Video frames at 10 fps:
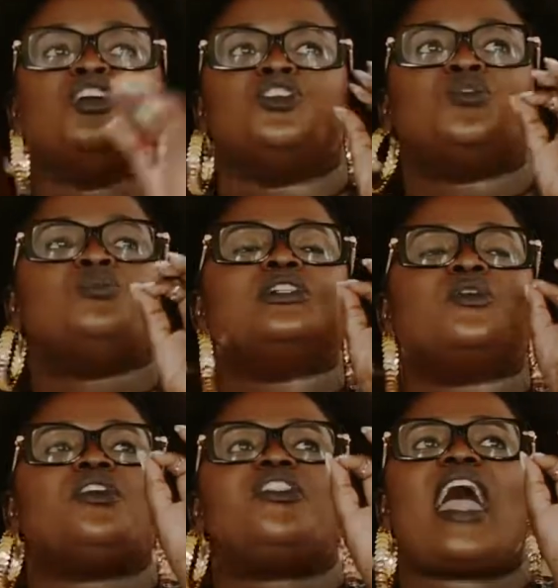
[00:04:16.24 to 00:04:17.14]
You will
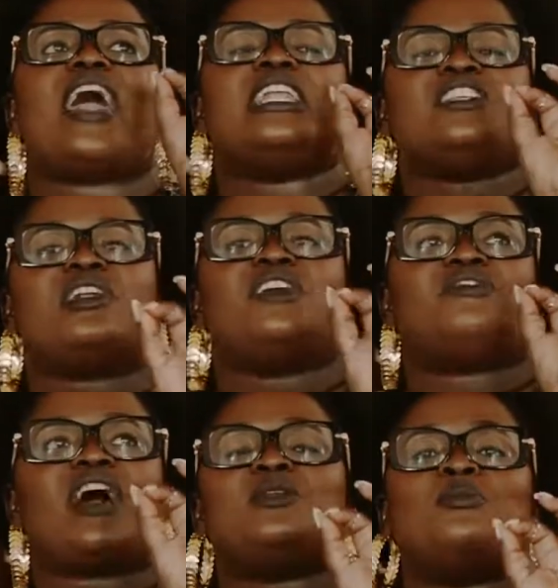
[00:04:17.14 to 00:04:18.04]
go there and literally
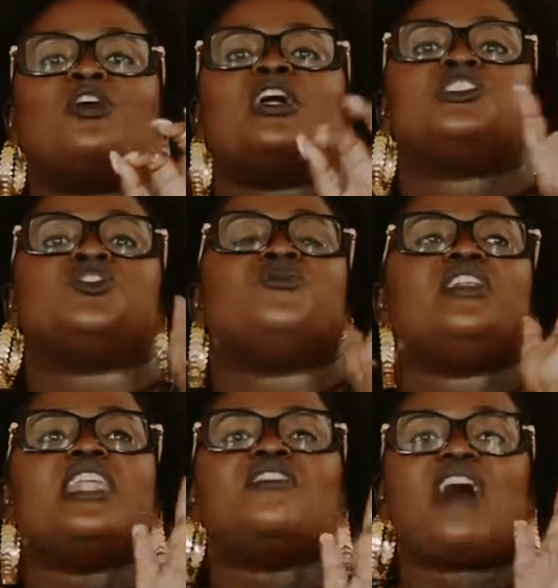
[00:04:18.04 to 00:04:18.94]
find bloggers you've
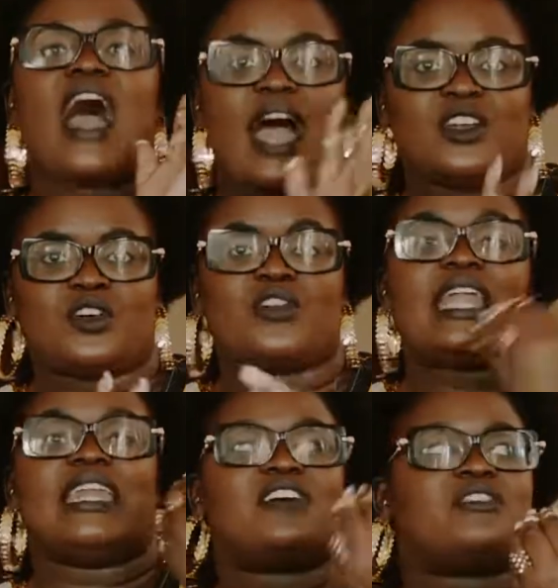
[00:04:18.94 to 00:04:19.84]
never heard of
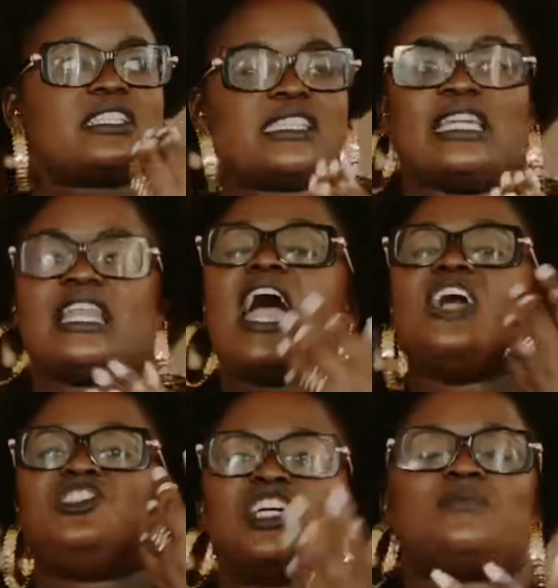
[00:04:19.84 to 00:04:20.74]
and never seen.
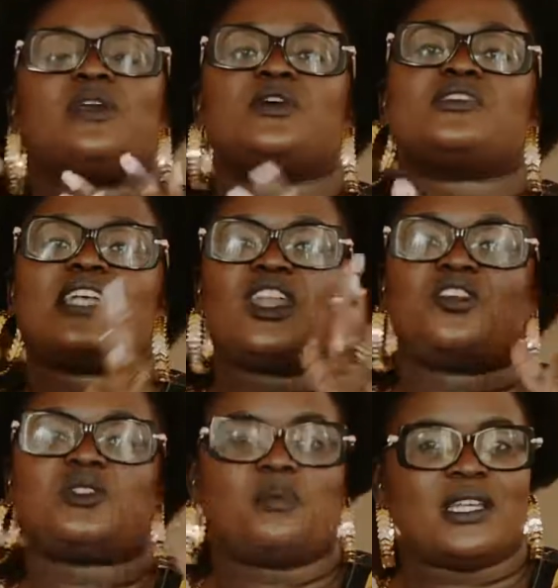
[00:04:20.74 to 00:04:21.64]
Just because they're
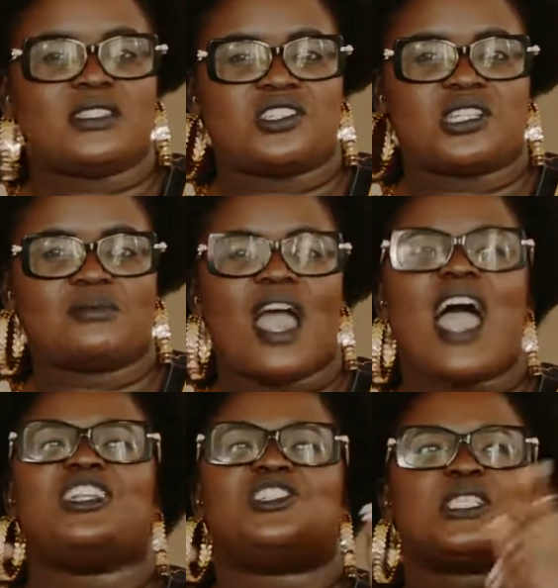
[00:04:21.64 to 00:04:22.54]
not mainstream,
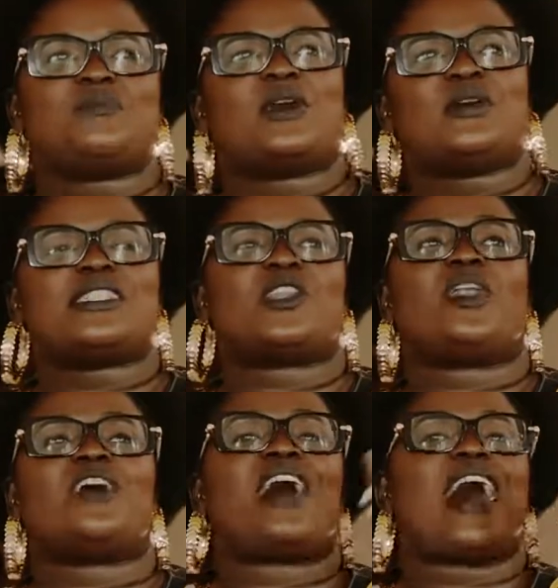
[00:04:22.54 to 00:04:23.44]
just because they don't
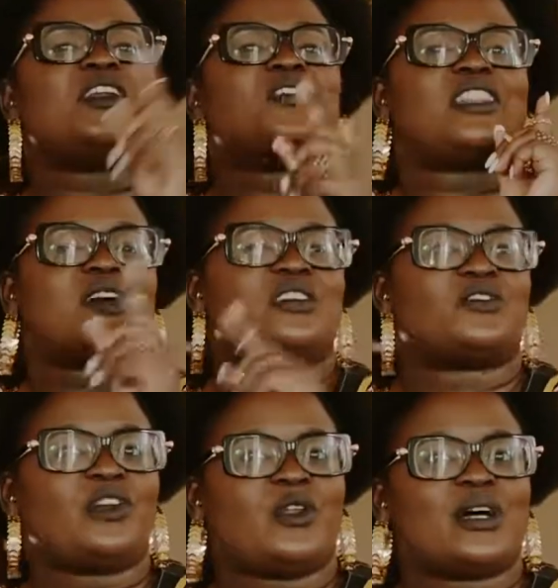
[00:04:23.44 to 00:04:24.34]
have 100,000
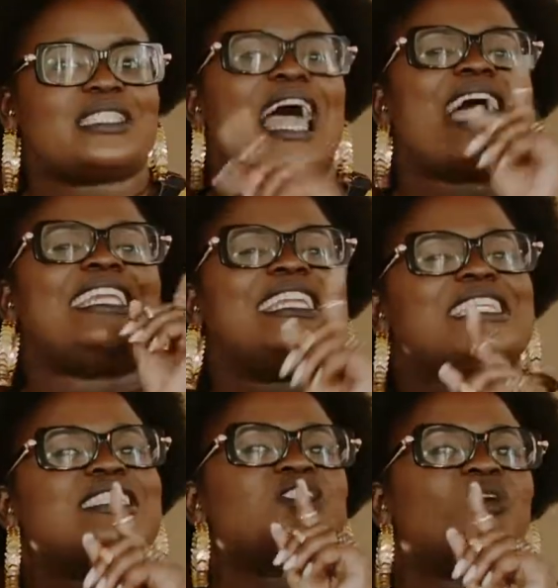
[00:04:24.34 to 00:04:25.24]
followers,
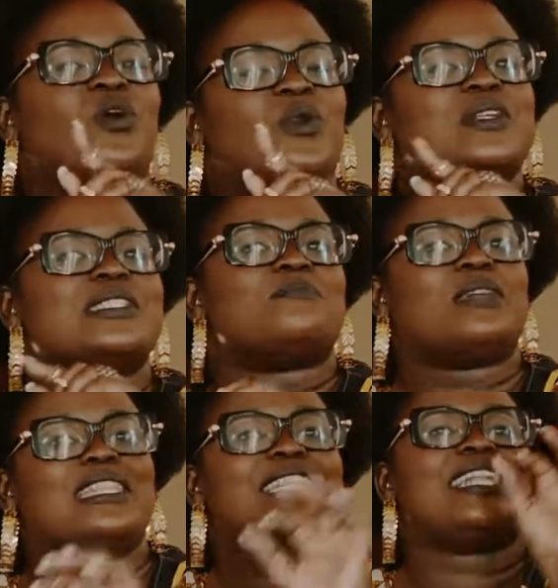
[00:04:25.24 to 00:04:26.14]
doesn't always
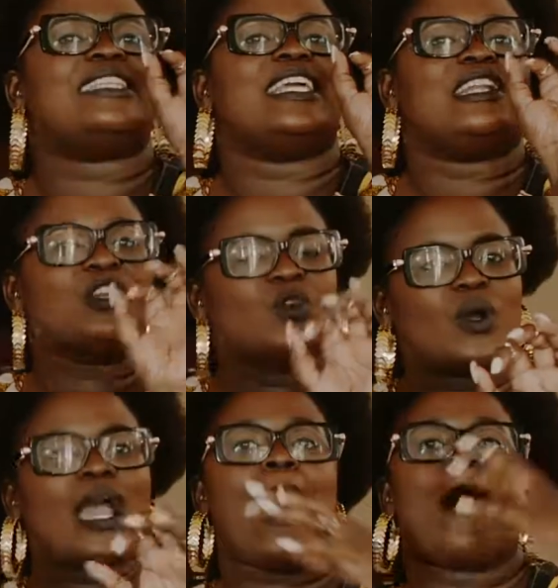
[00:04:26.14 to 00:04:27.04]
mean that they
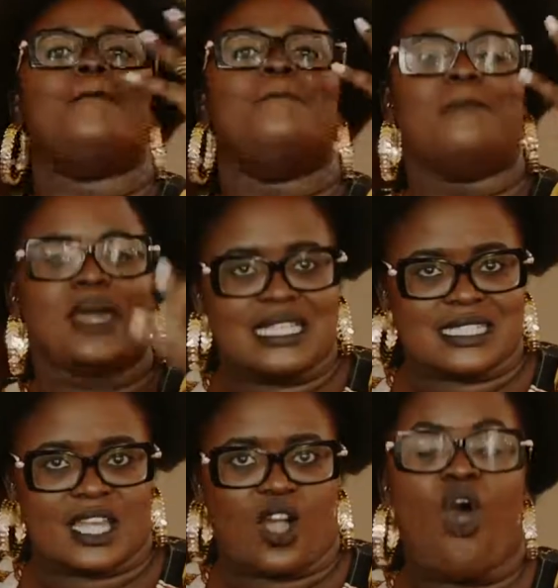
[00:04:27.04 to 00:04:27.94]
look
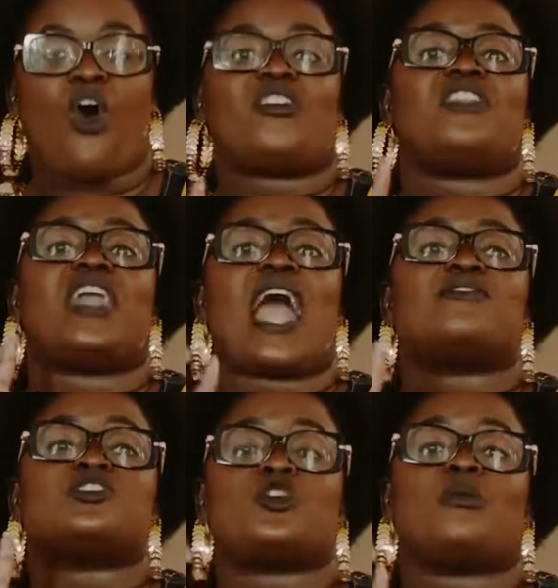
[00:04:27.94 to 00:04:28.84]
amazing or that they have
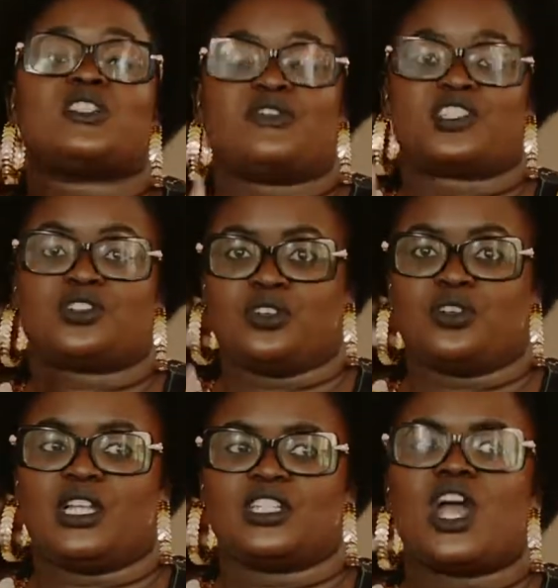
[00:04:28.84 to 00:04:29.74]
so much fashion
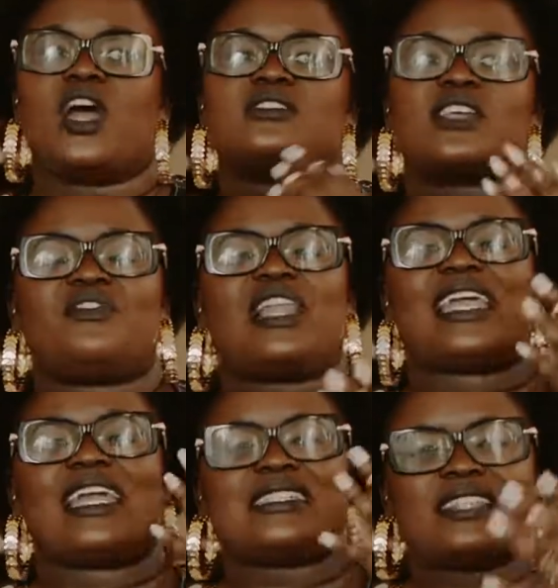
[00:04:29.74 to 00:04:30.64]
knowledge. So I feel
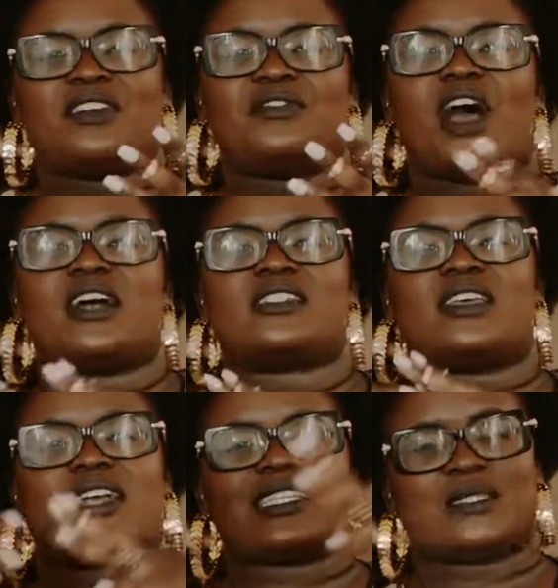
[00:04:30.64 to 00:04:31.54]
like it's time for us to
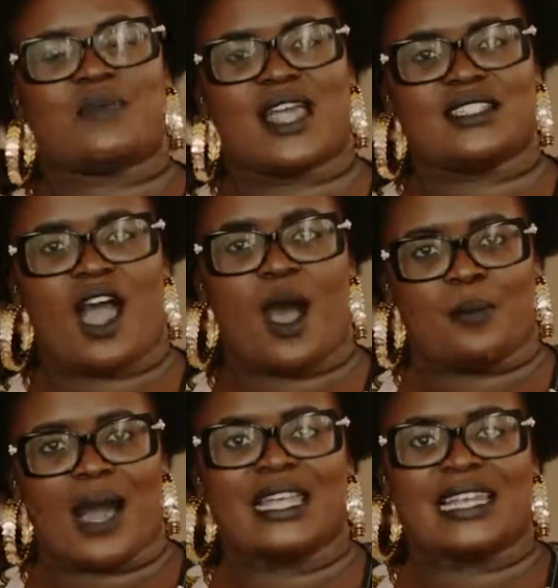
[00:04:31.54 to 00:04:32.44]
expand our
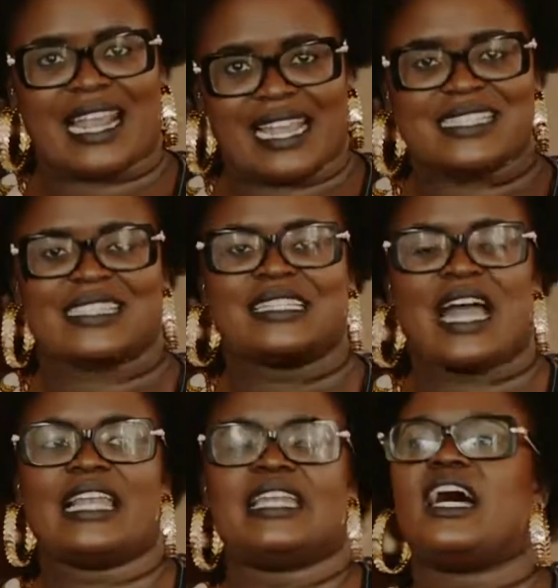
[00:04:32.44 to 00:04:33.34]
palette, like I said
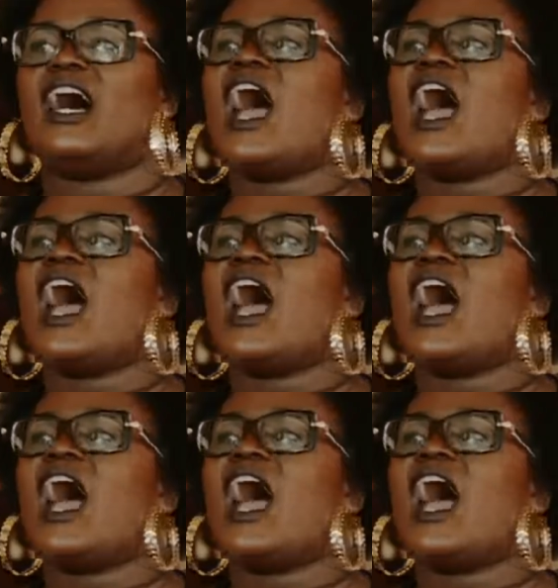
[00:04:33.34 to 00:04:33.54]
earlier.